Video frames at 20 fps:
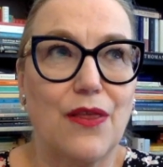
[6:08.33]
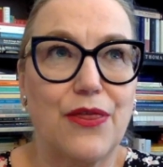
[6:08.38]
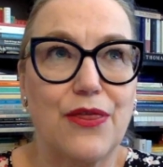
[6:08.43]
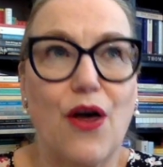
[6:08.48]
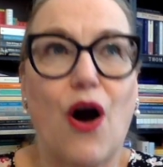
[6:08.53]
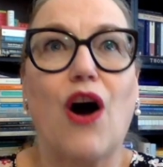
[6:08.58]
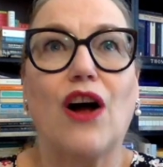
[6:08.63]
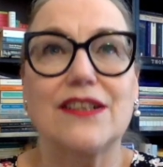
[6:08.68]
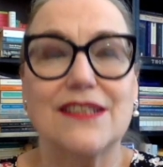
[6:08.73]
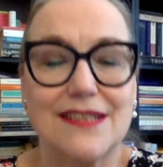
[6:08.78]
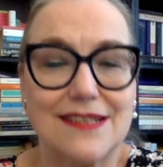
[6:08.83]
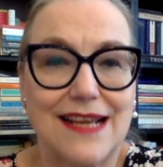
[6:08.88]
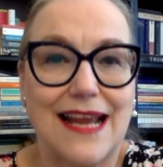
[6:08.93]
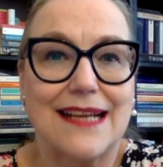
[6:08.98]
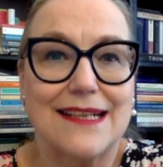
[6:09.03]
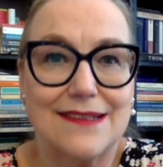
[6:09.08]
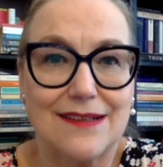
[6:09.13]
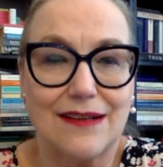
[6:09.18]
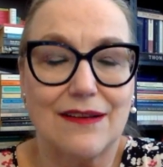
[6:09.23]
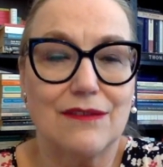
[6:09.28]
thoughts
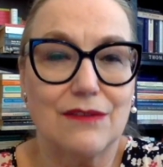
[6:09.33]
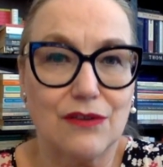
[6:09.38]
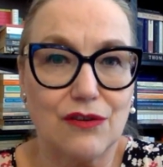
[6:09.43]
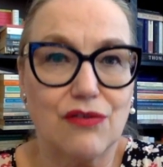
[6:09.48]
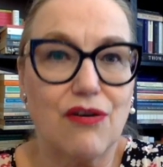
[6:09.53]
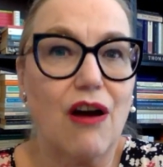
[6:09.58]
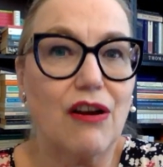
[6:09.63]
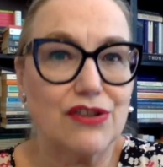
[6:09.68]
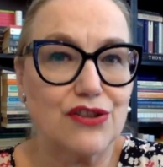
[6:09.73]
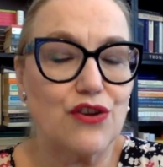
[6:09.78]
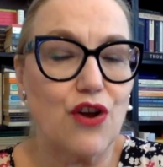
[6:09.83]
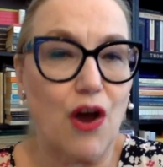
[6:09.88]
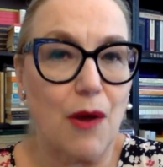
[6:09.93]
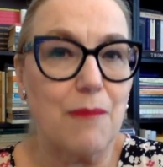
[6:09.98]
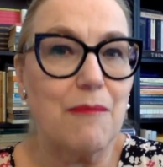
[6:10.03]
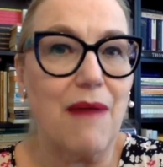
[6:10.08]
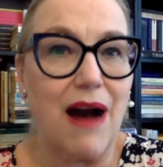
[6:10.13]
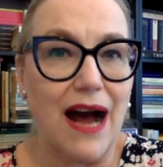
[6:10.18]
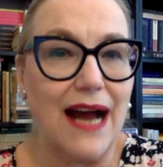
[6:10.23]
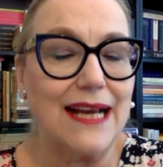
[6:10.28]
that crossed her
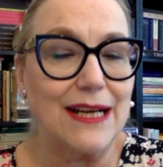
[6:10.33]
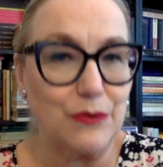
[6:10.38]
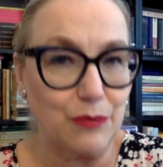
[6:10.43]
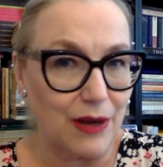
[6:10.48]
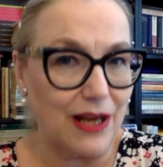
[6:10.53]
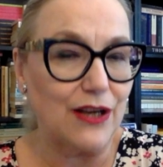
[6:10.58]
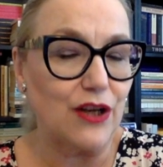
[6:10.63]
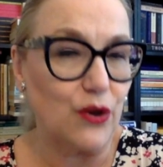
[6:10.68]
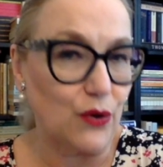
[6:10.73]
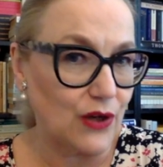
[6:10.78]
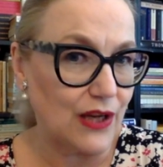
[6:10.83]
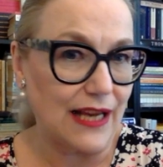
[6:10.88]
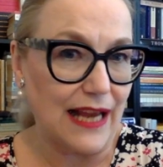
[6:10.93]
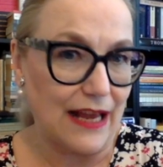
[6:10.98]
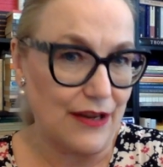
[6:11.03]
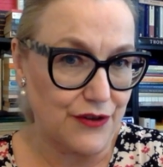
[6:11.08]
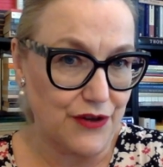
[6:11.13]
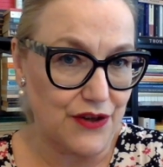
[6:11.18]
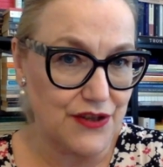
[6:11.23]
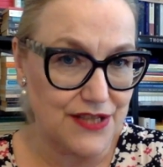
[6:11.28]
mind while looking
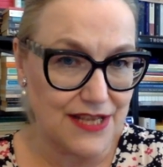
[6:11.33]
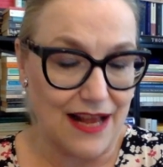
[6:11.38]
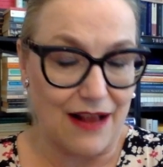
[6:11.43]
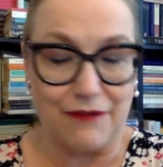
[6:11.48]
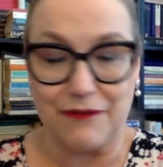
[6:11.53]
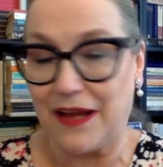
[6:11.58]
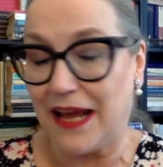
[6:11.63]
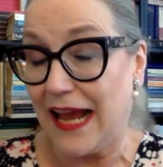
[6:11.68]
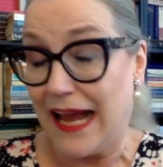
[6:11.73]
at herself.